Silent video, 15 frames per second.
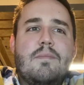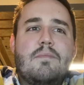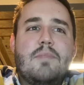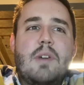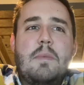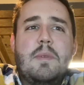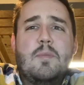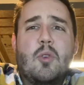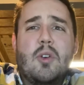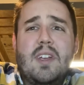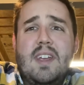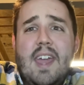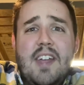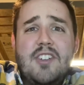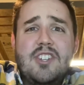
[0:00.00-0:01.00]
probably more
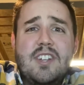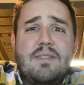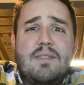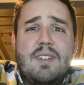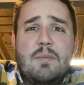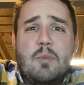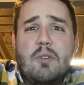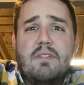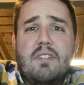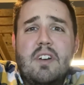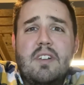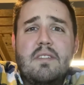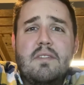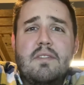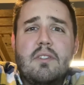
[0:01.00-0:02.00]
engaging and more
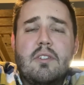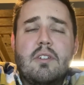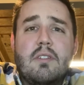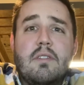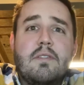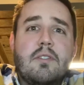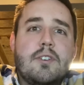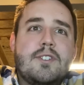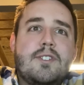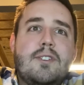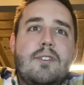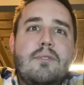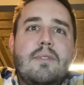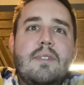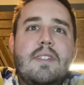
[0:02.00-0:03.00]
fun for a
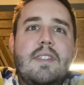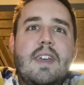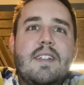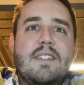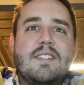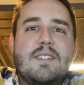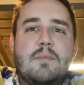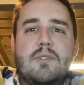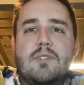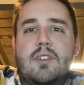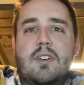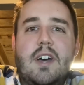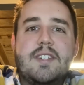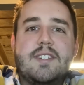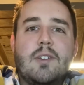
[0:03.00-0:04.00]
student than some of those
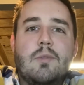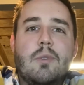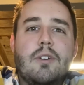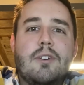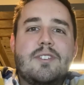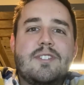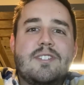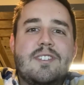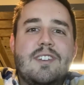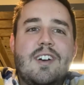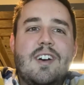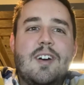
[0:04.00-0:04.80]
classic works.